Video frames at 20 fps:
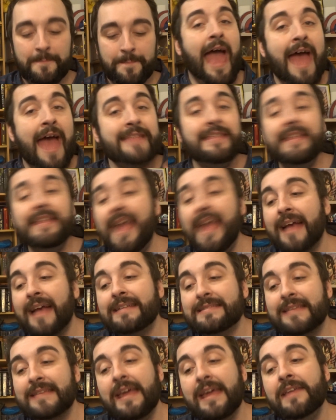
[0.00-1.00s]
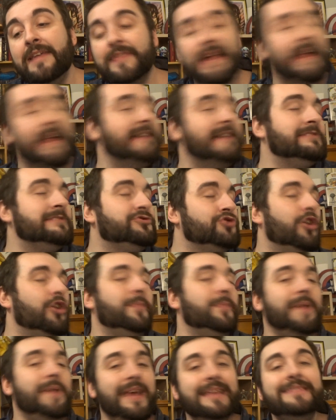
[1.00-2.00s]
And the next thing that has
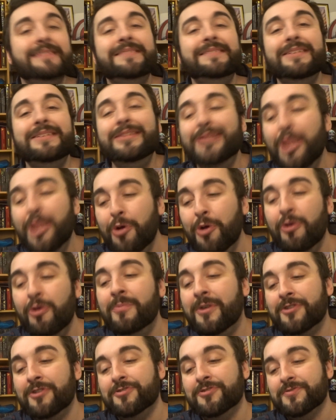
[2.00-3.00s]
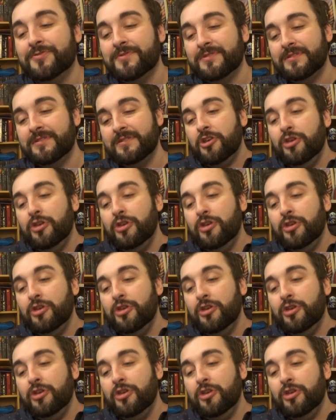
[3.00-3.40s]
dropped is the lure modules.